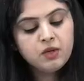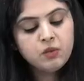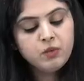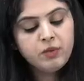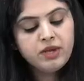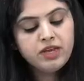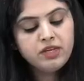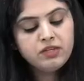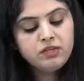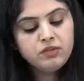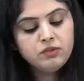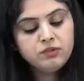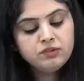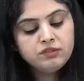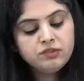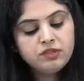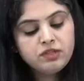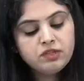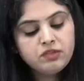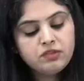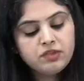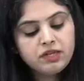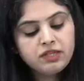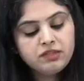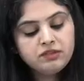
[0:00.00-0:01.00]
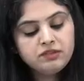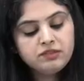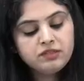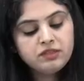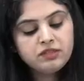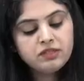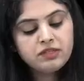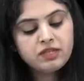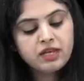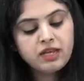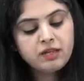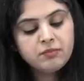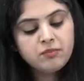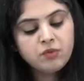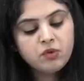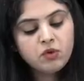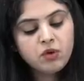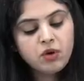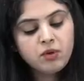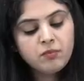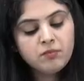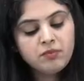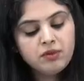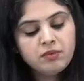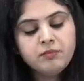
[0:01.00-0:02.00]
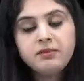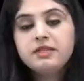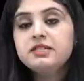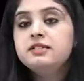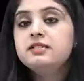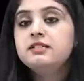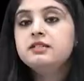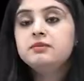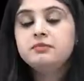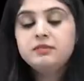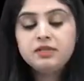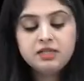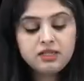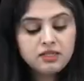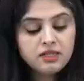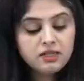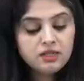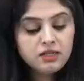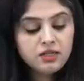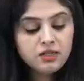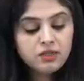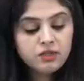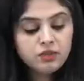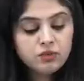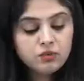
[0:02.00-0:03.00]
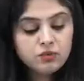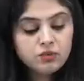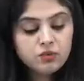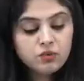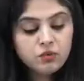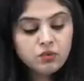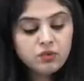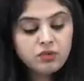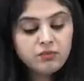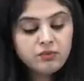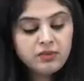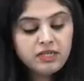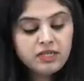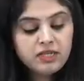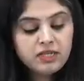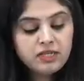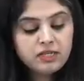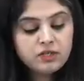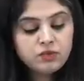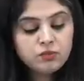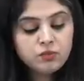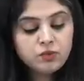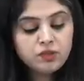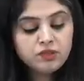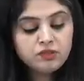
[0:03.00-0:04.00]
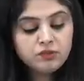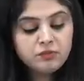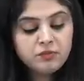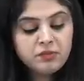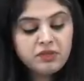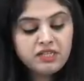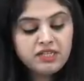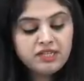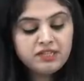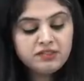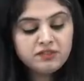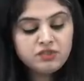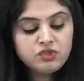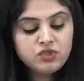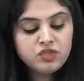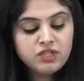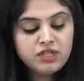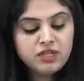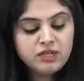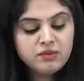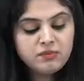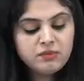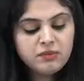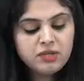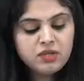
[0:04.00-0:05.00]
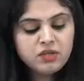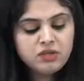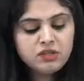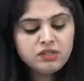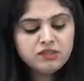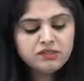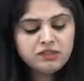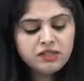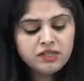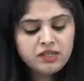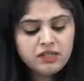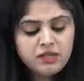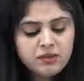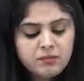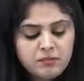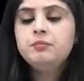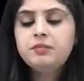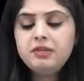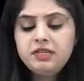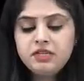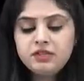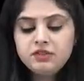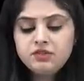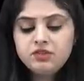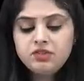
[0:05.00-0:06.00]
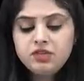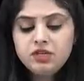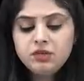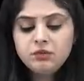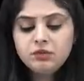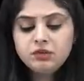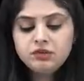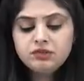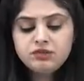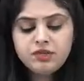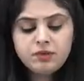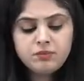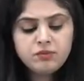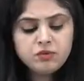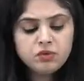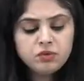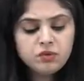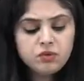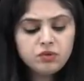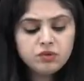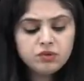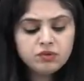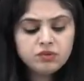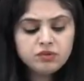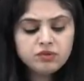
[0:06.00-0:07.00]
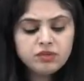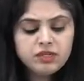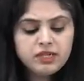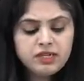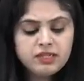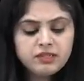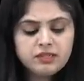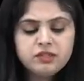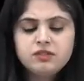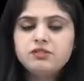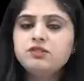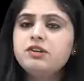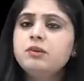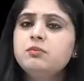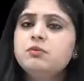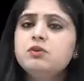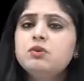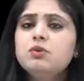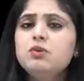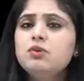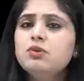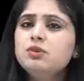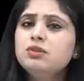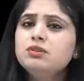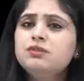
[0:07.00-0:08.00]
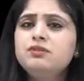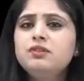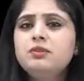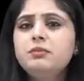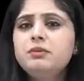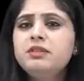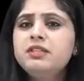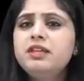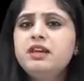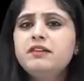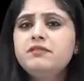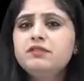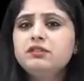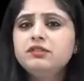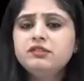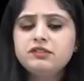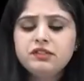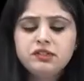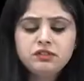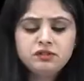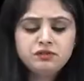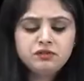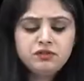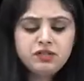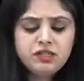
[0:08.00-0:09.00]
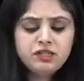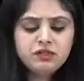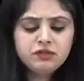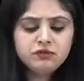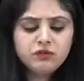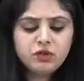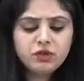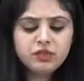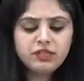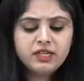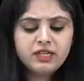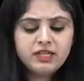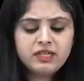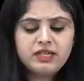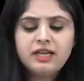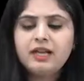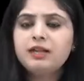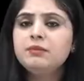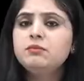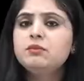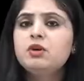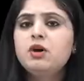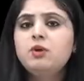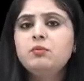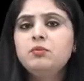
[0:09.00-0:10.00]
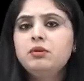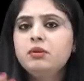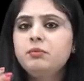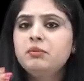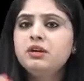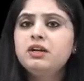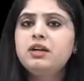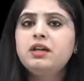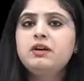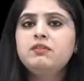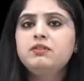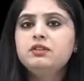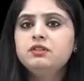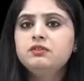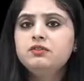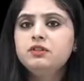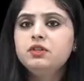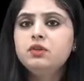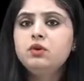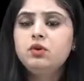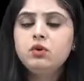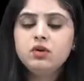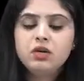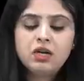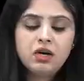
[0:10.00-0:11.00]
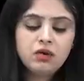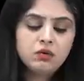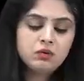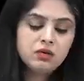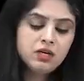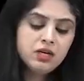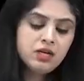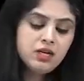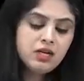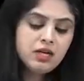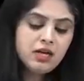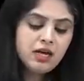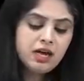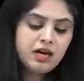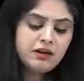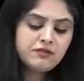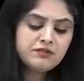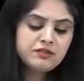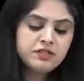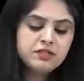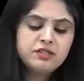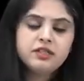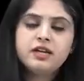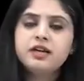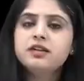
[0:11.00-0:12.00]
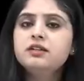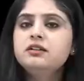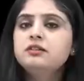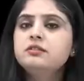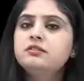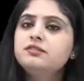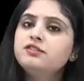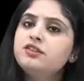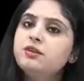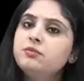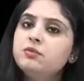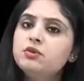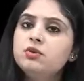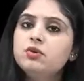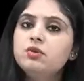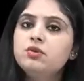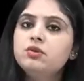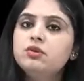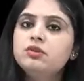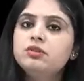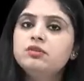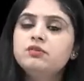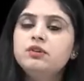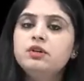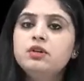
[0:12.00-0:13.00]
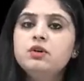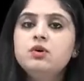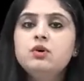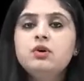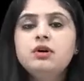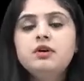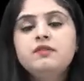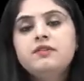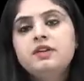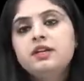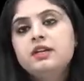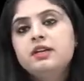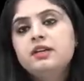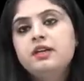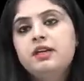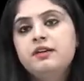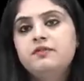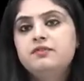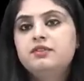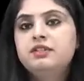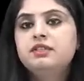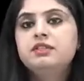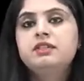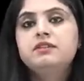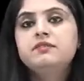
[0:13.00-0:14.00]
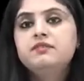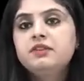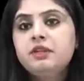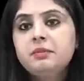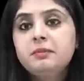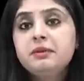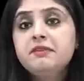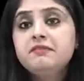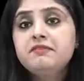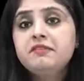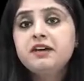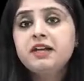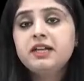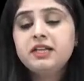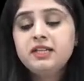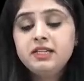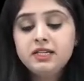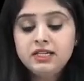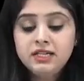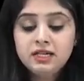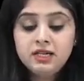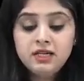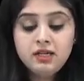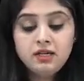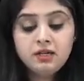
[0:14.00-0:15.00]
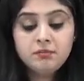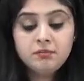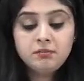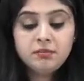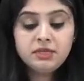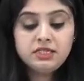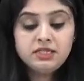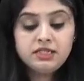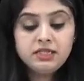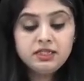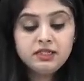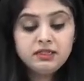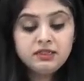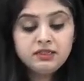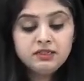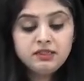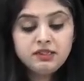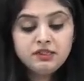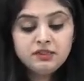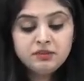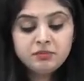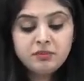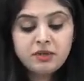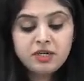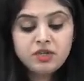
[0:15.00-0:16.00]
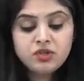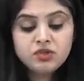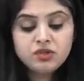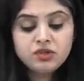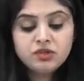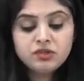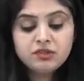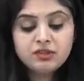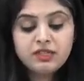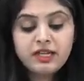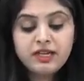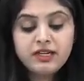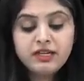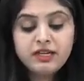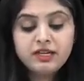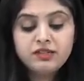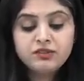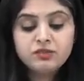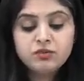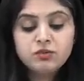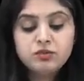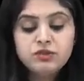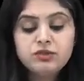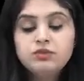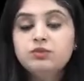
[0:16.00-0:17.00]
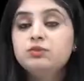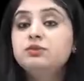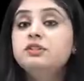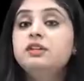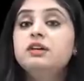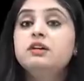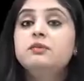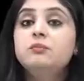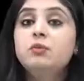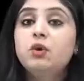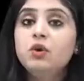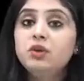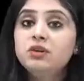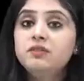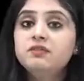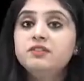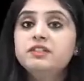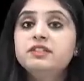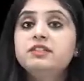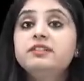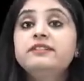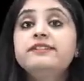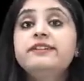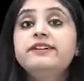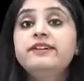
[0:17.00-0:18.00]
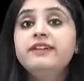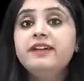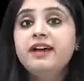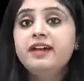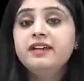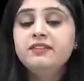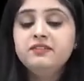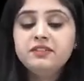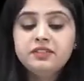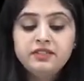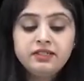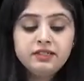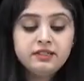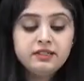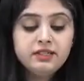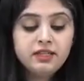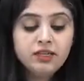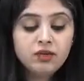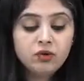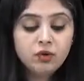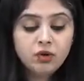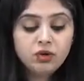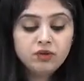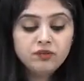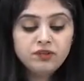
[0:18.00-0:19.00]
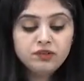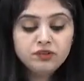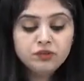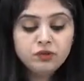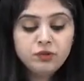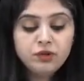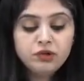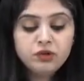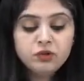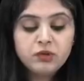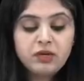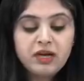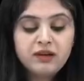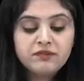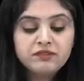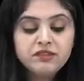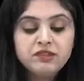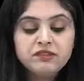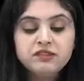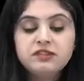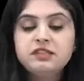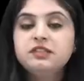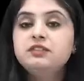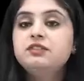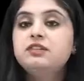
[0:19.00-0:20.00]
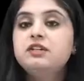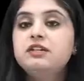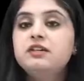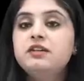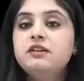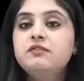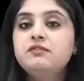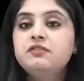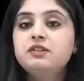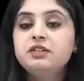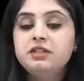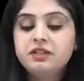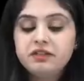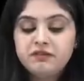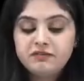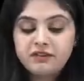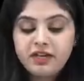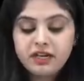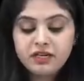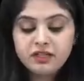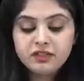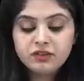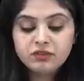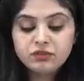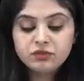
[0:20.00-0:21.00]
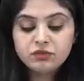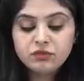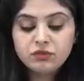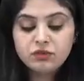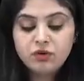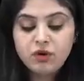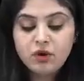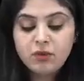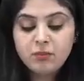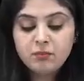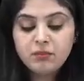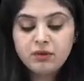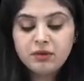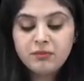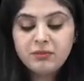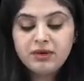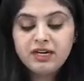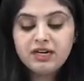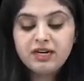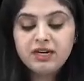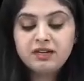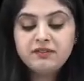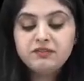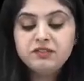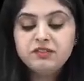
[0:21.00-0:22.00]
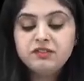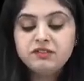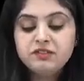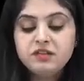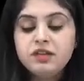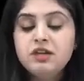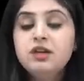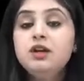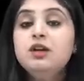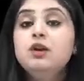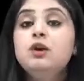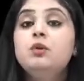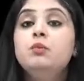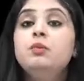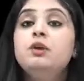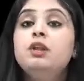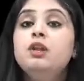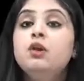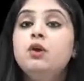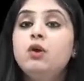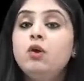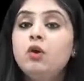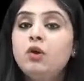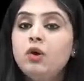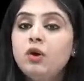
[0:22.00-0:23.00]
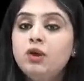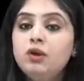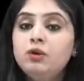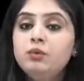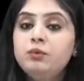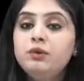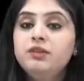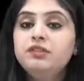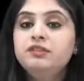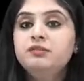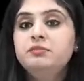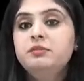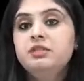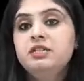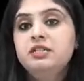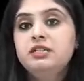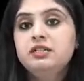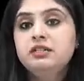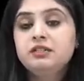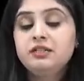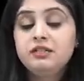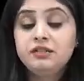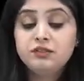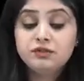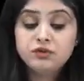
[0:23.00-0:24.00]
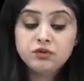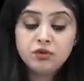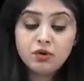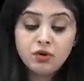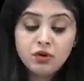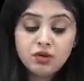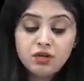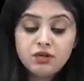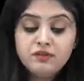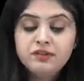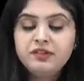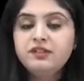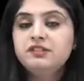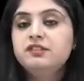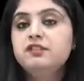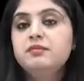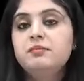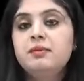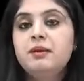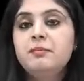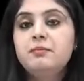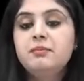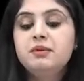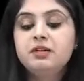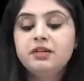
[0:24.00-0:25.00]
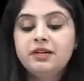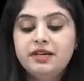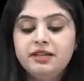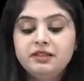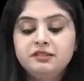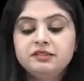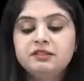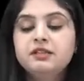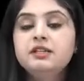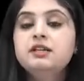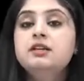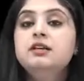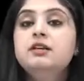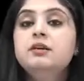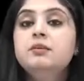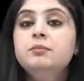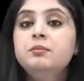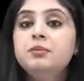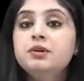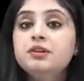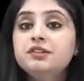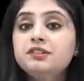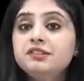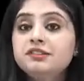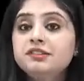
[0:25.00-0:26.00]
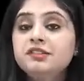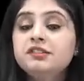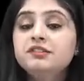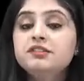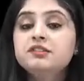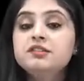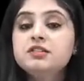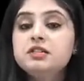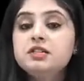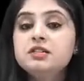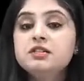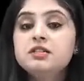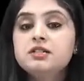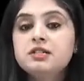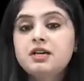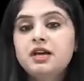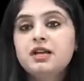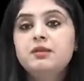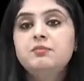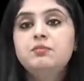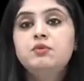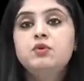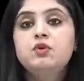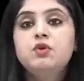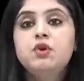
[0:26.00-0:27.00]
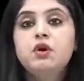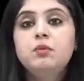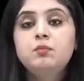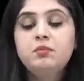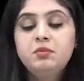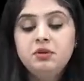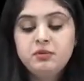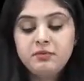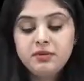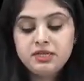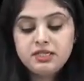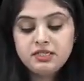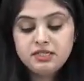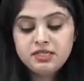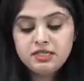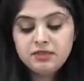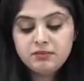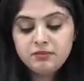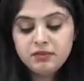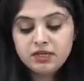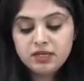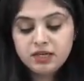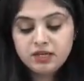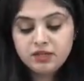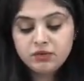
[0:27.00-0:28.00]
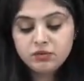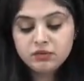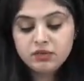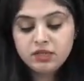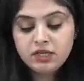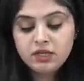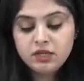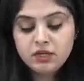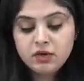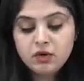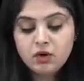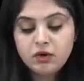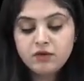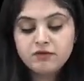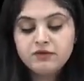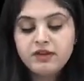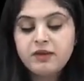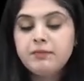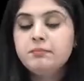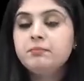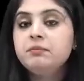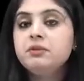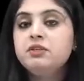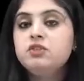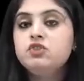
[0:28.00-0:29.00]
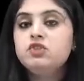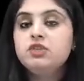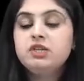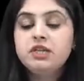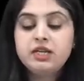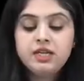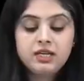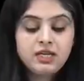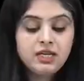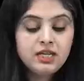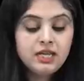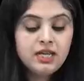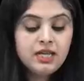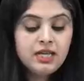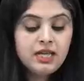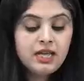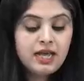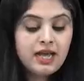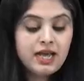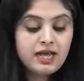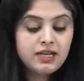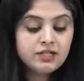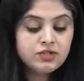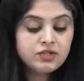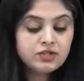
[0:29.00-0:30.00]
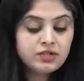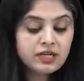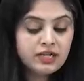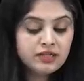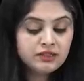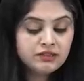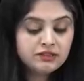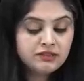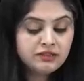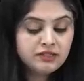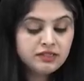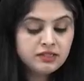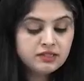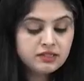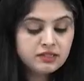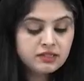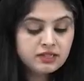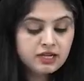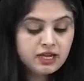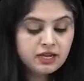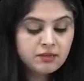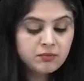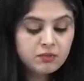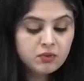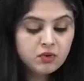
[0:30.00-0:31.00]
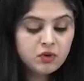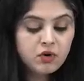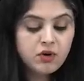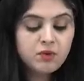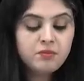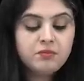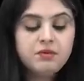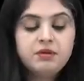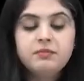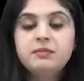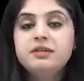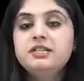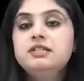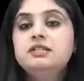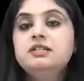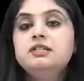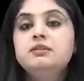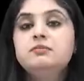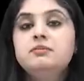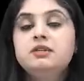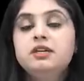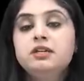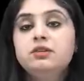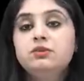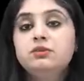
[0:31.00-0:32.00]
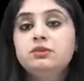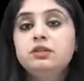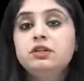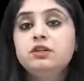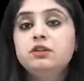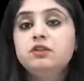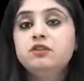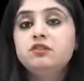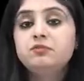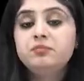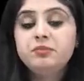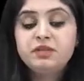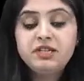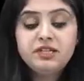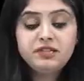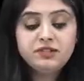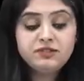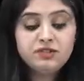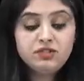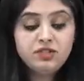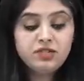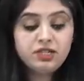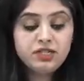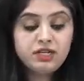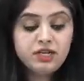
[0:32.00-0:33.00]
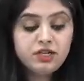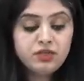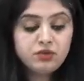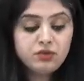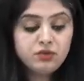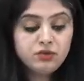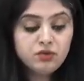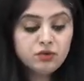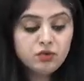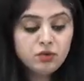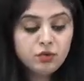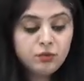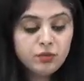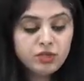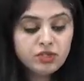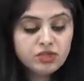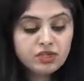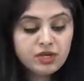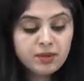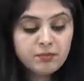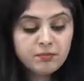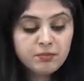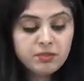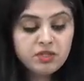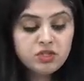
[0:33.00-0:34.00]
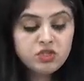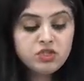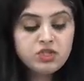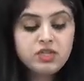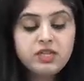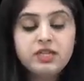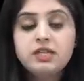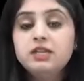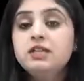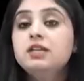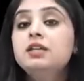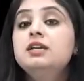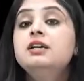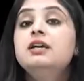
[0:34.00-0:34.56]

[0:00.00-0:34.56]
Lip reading: Where do you see transient hypocomplementemia? You told me it was PSGN because PSGN was streptococcus related. Streptococcus will be there for 6 weeks. For that time, complement levels will go down. After that, streptococcus will go away. Everything will be fine. But here, these patients, like I told you, they are born with it, they die with it. They are always going to have this C3 nephritic factor. So the complement levels will always be decreased. Always remember, guys, persistent hypocomplementemia, you think of MPGN, and transient hypocomplementemia, you think of PSGN. And do you know which MPGN?